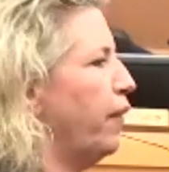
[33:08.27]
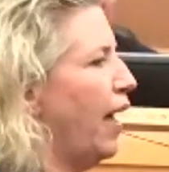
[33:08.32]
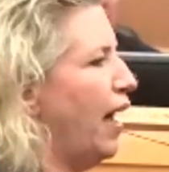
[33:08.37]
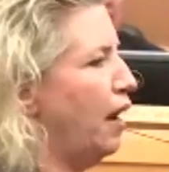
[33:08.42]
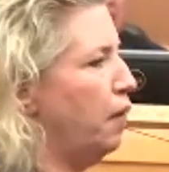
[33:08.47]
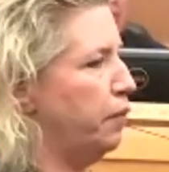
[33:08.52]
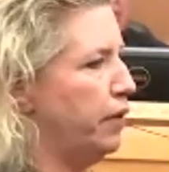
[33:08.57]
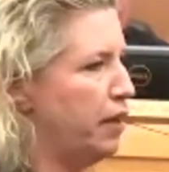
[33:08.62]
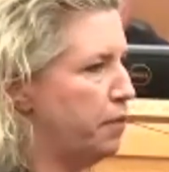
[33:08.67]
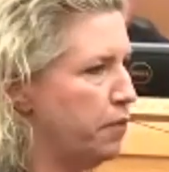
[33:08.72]
We
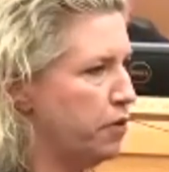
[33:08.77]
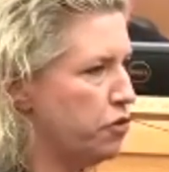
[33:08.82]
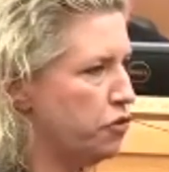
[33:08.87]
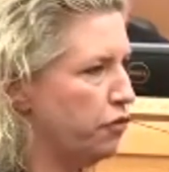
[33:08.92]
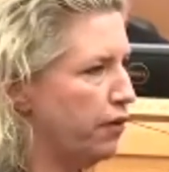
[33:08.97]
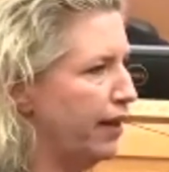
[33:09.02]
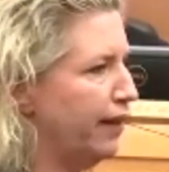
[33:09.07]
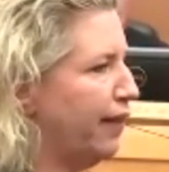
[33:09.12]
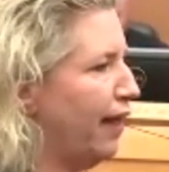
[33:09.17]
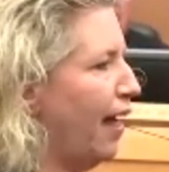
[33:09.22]
have to
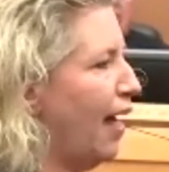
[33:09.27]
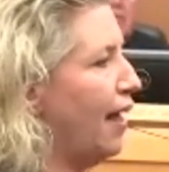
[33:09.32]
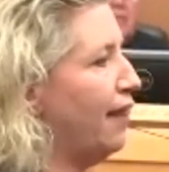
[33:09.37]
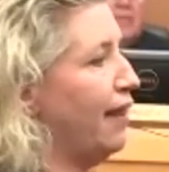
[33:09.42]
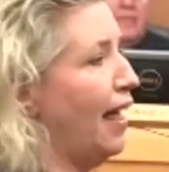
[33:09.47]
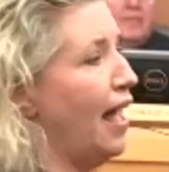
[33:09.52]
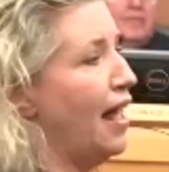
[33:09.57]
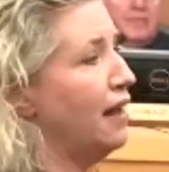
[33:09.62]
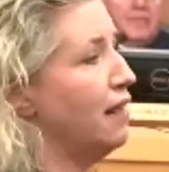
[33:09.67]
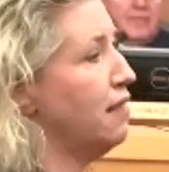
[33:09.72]
demonstrate
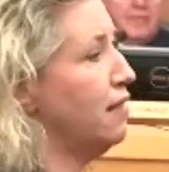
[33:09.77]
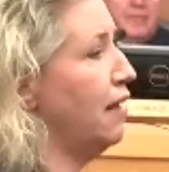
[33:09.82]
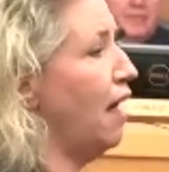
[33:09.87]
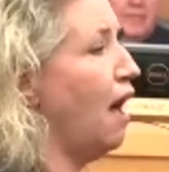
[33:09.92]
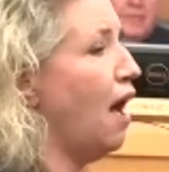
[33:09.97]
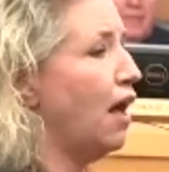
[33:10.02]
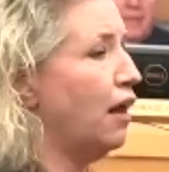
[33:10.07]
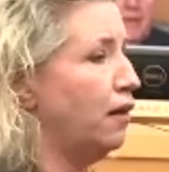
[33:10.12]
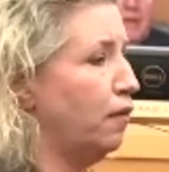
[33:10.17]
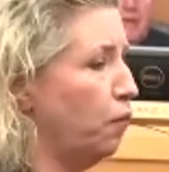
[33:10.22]
that. That is
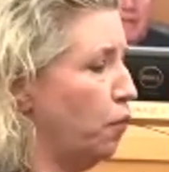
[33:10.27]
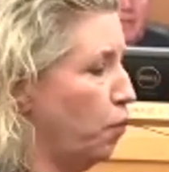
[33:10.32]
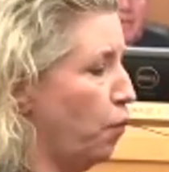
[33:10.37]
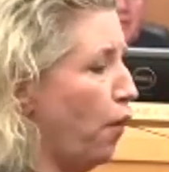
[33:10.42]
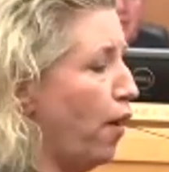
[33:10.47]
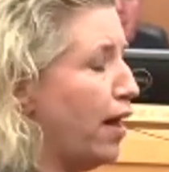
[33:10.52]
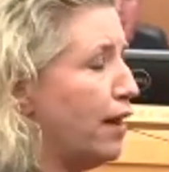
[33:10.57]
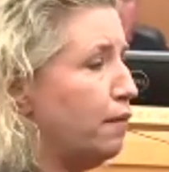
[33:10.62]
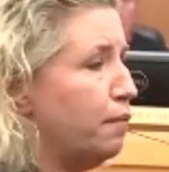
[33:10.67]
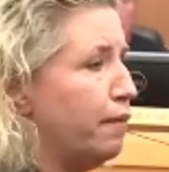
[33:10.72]
not
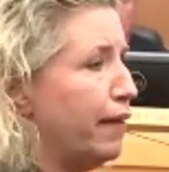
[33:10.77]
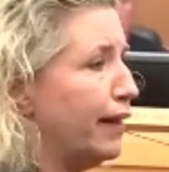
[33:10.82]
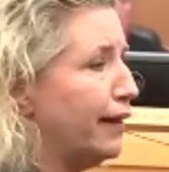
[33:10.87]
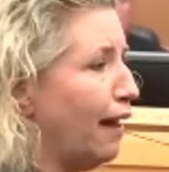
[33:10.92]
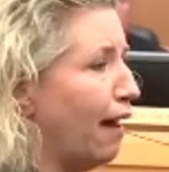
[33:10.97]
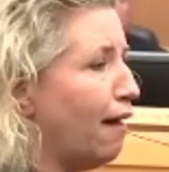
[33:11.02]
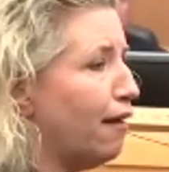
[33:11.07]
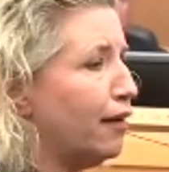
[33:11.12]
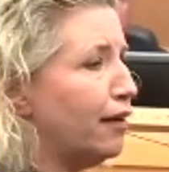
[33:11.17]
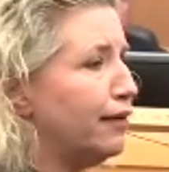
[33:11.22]
what
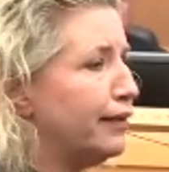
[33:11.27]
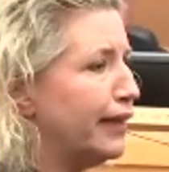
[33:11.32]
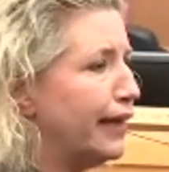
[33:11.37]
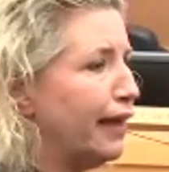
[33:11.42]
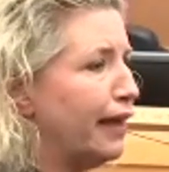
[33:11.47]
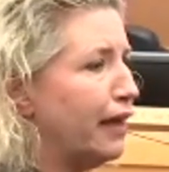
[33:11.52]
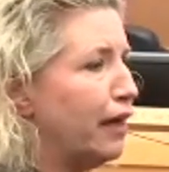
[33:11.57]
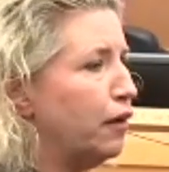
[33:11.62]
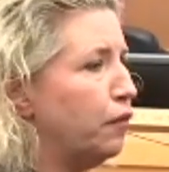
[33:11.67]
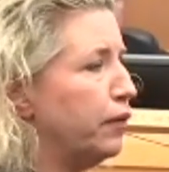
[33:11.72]
McDonald
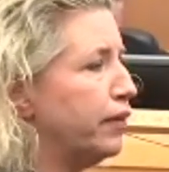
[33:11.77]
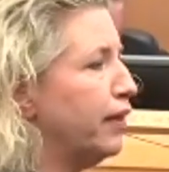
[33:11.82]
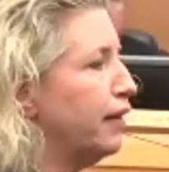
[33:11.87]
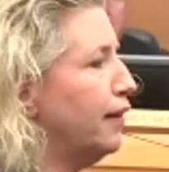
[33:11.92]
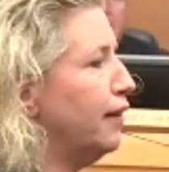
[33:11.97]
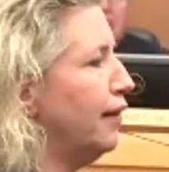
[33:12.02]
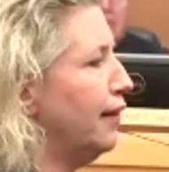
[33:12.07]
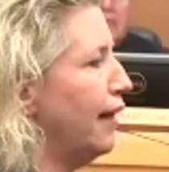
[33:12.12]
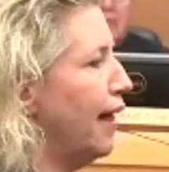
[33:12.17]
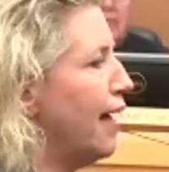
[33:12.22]
did with
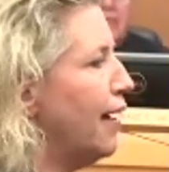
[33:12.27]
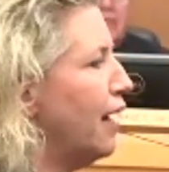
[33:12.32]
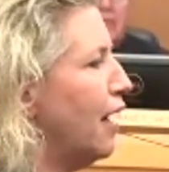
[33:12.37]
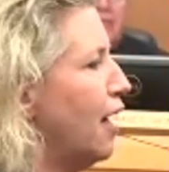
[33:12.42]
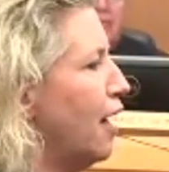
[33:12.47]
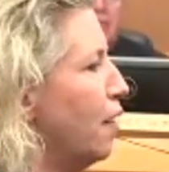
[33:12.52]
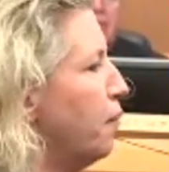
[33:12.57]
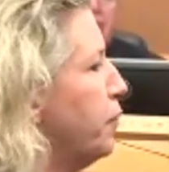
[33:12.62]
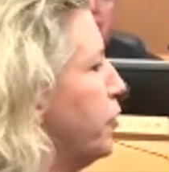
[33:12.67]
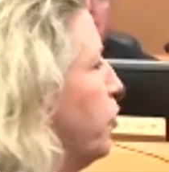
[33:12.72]
this leg
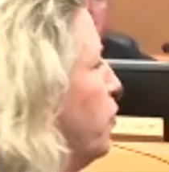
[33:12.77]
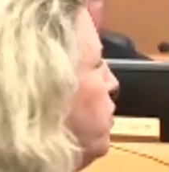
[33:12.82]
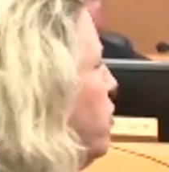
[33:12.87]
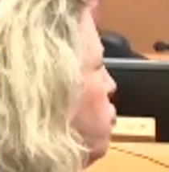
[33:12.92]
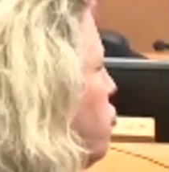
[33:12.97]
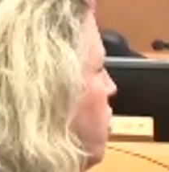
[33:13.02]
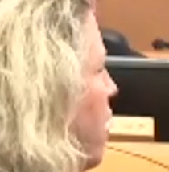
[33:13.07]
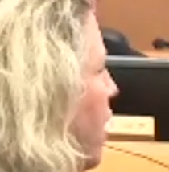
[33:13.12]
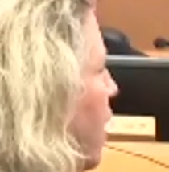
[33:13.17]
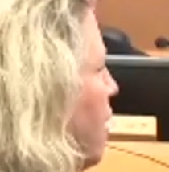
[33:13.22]
up to
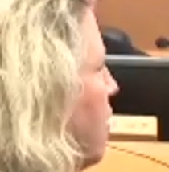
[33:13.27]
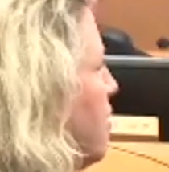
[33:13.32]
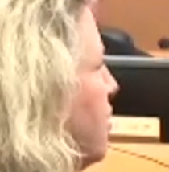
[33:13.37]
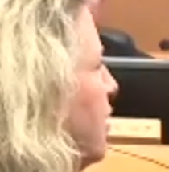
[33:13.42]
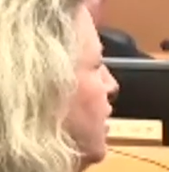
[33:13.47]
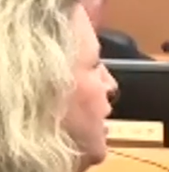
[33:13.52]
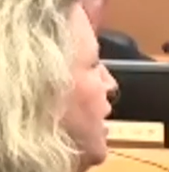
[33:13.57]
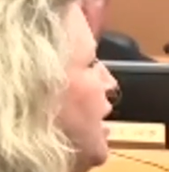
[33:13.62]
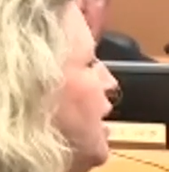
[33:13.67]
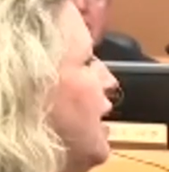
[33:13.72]
his
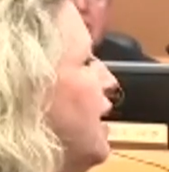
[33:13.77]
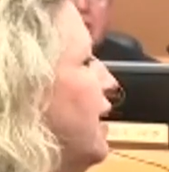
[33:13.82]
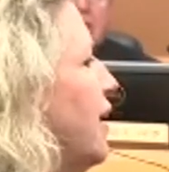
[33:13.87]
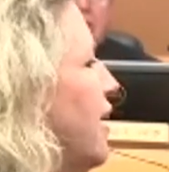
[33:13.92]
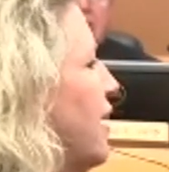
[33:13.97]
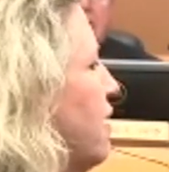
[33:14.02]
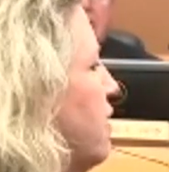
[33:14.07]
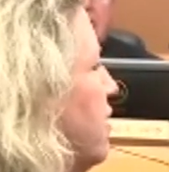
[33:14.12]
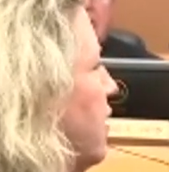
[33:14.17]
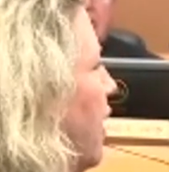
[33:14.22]
chest
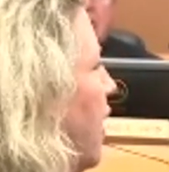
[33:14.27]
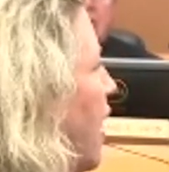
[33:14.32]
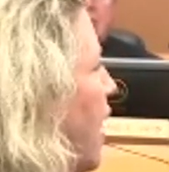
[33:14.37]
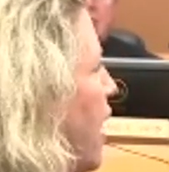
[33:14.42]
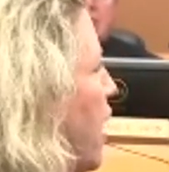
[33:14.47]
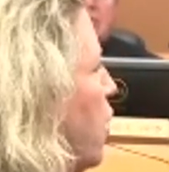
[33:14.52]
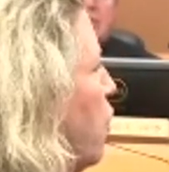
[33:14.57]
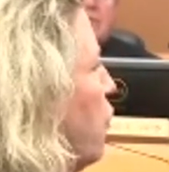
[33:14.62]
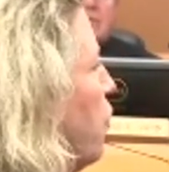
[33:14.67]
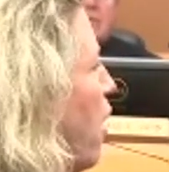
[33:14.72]
kicks to the
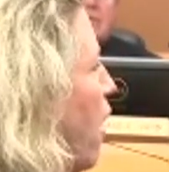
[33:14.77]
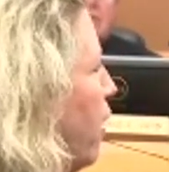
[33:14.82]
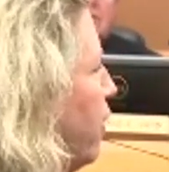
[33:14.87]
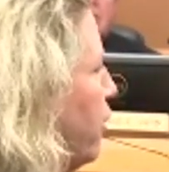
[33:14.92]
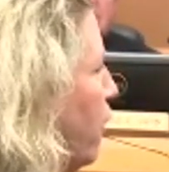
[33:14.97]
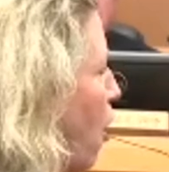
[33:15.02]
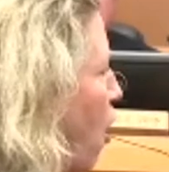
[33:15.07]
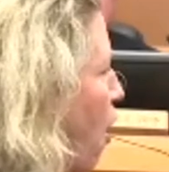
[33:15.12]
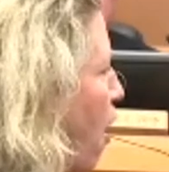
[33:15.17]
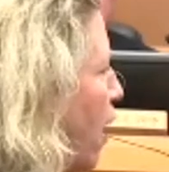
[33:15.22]
head are
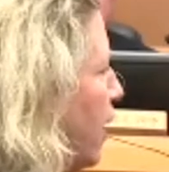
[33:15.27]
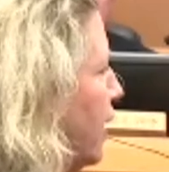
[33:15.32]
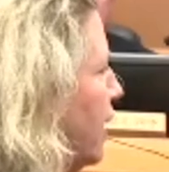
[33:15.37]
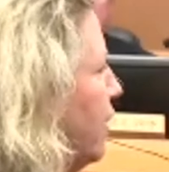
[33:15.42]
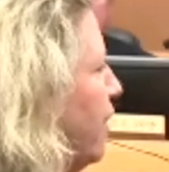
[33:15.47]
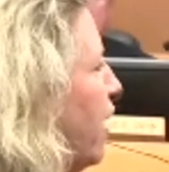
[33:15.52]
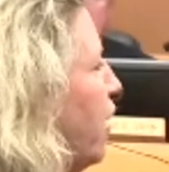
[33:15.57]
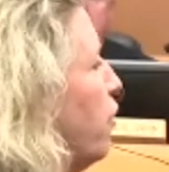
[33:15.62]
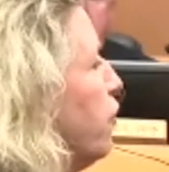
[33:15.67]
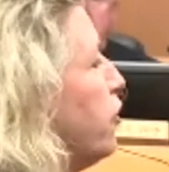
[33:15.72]
not taught,
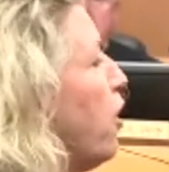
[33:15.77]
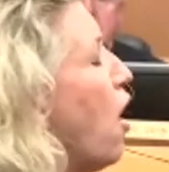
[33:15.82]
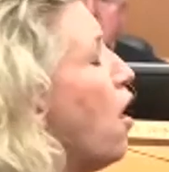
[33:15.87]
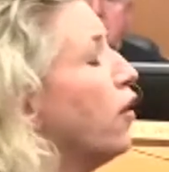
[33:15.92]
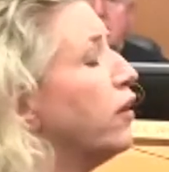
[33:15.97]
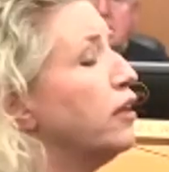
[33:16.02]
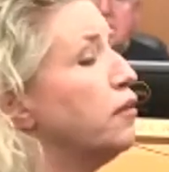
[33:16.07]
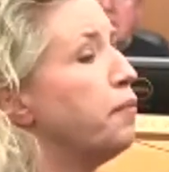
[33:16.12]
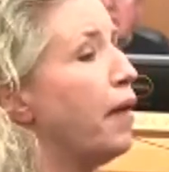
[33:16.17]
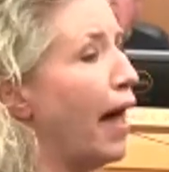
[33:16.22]
they are
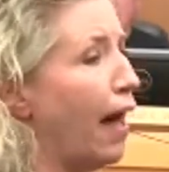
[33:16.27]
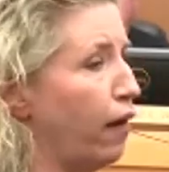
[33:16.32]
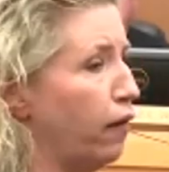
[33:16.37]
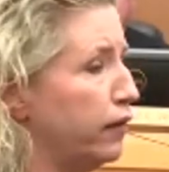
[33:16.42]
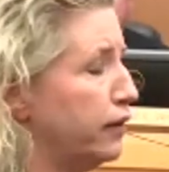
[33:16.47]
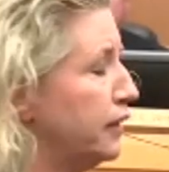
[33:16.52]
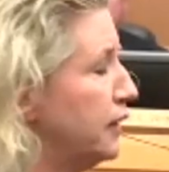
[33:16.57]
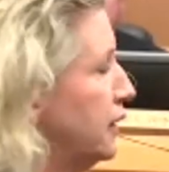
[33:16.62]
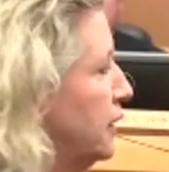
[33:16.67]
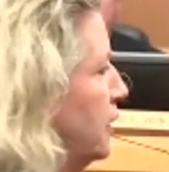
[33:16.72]
talked
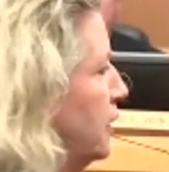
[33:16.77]
about.